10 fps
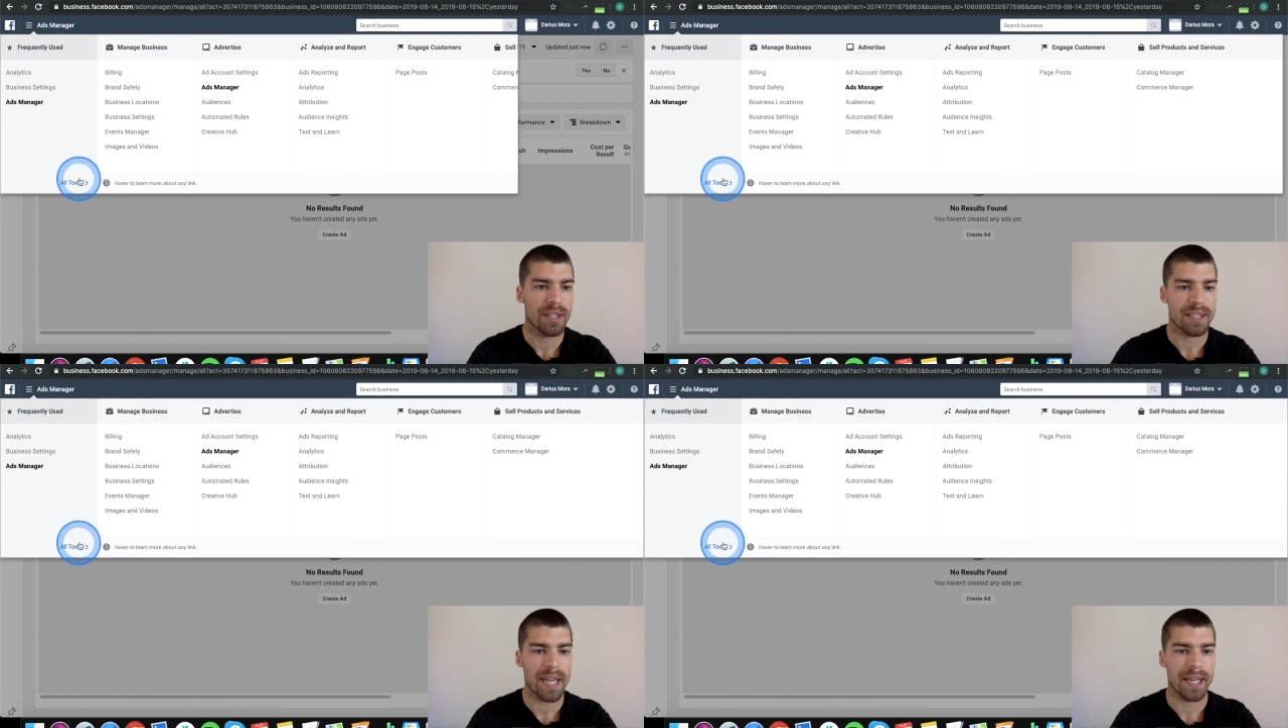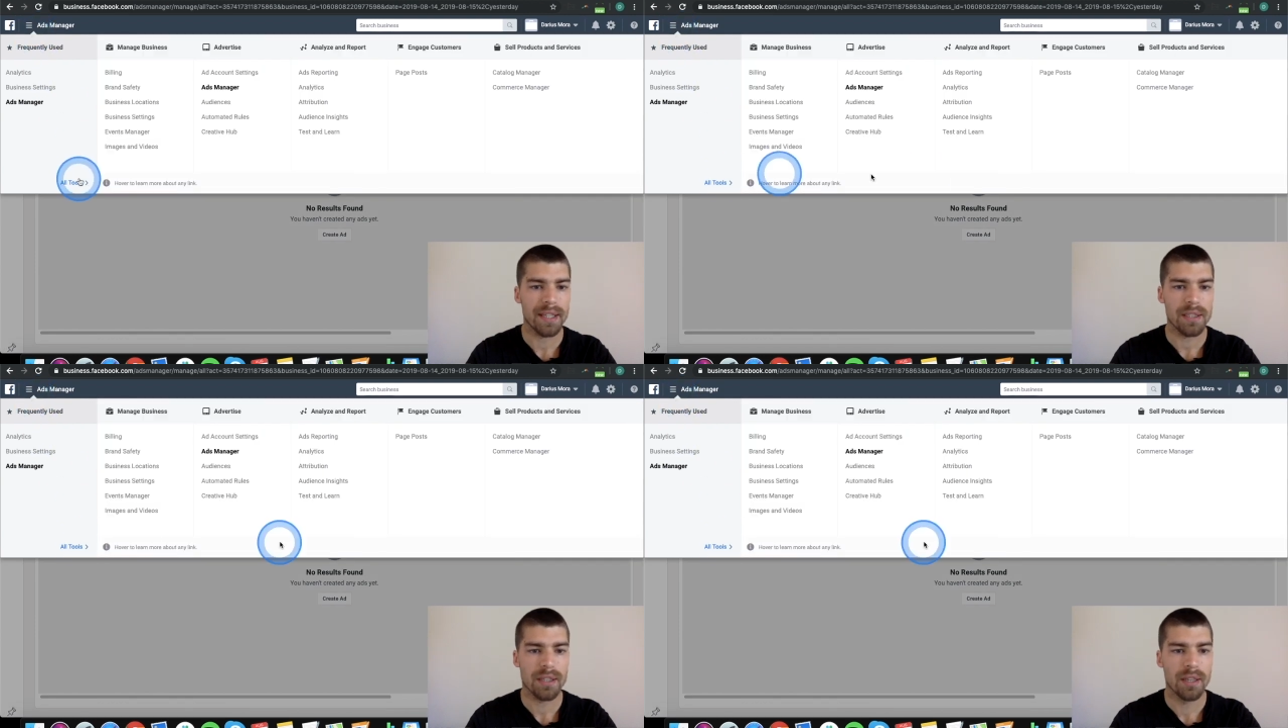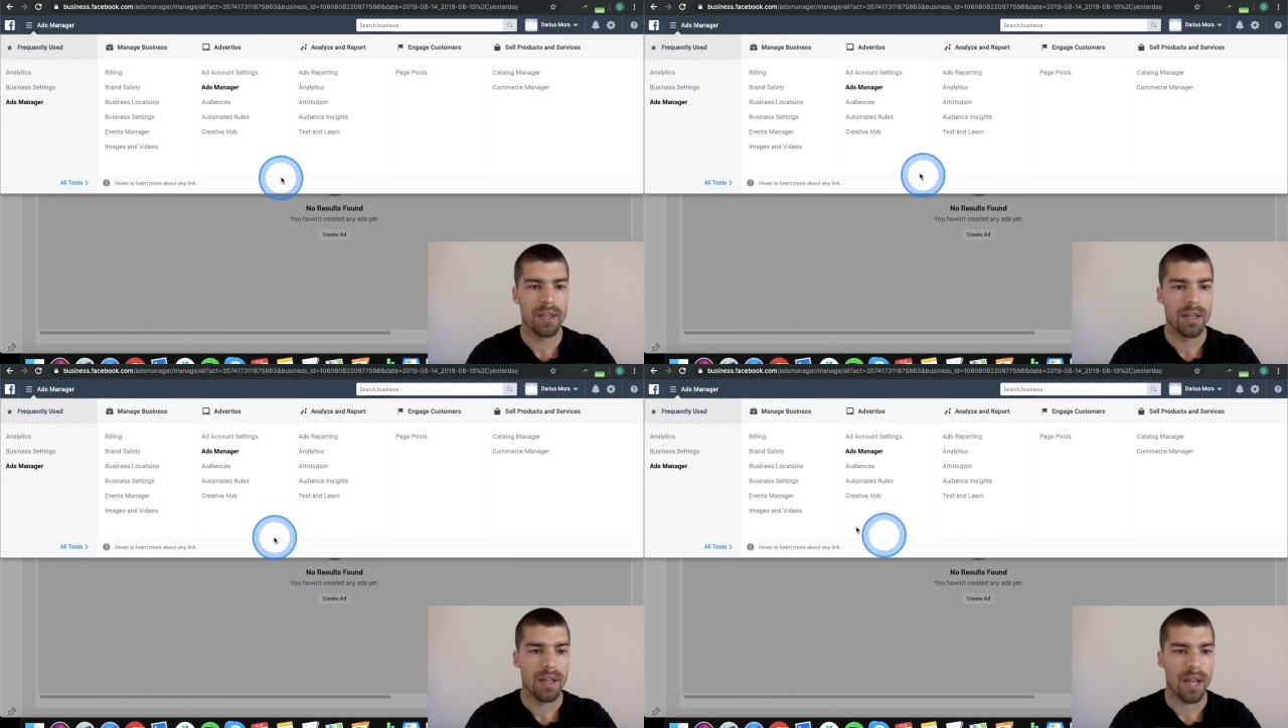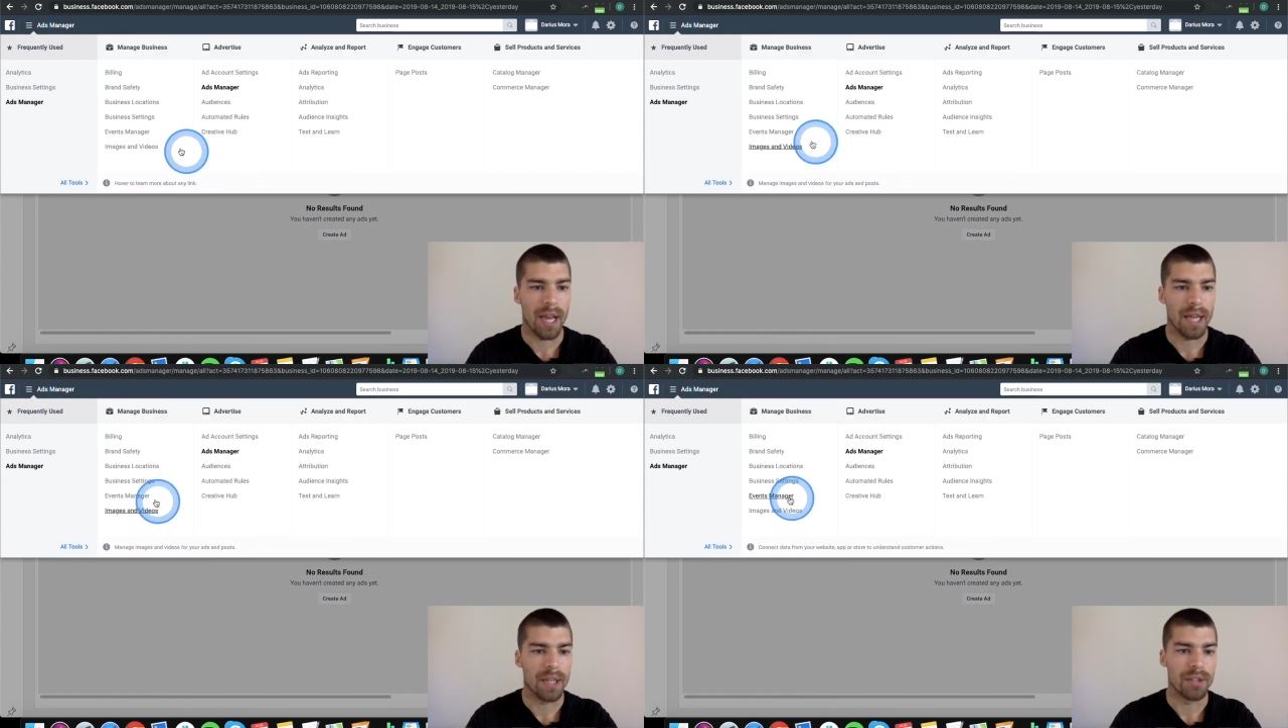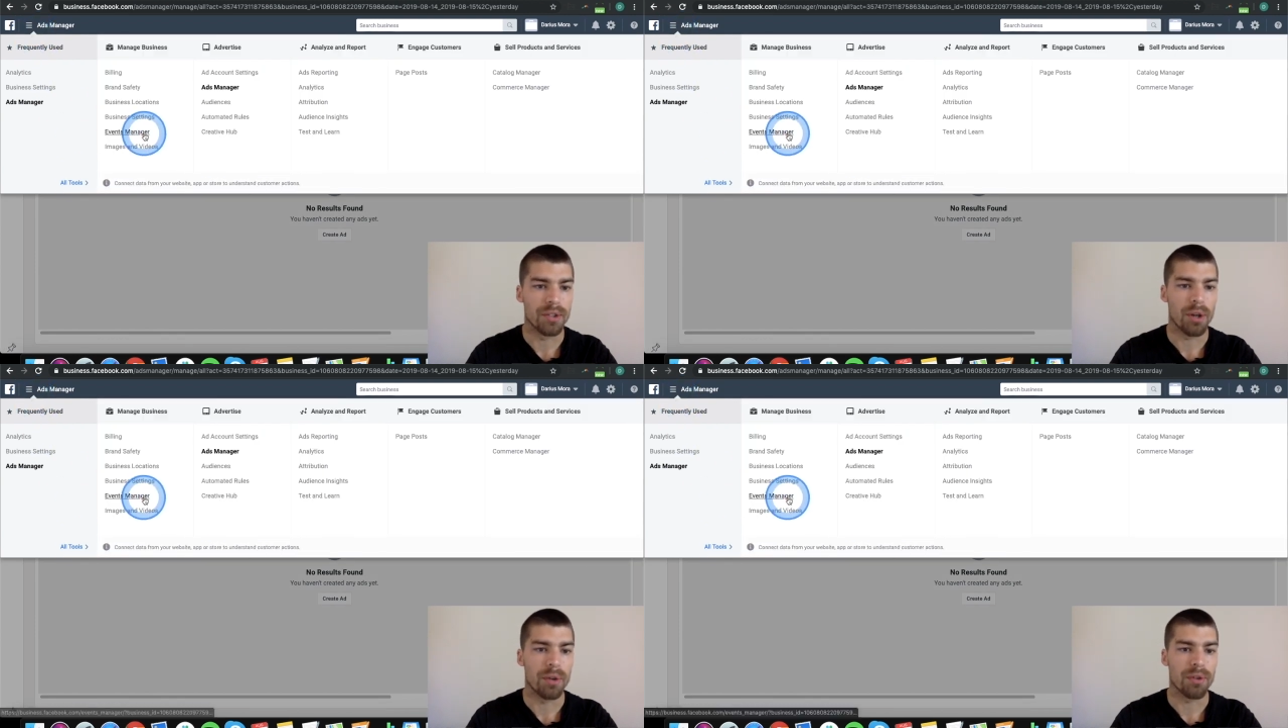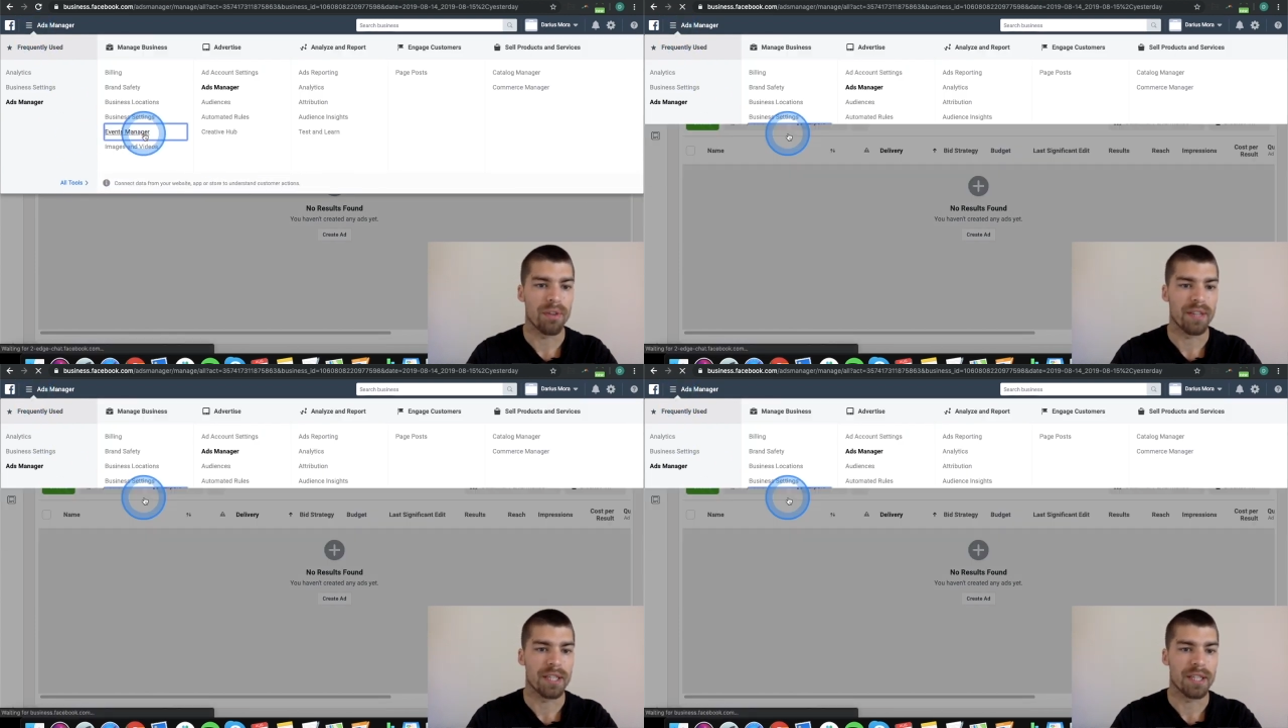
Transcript: settings and you go into events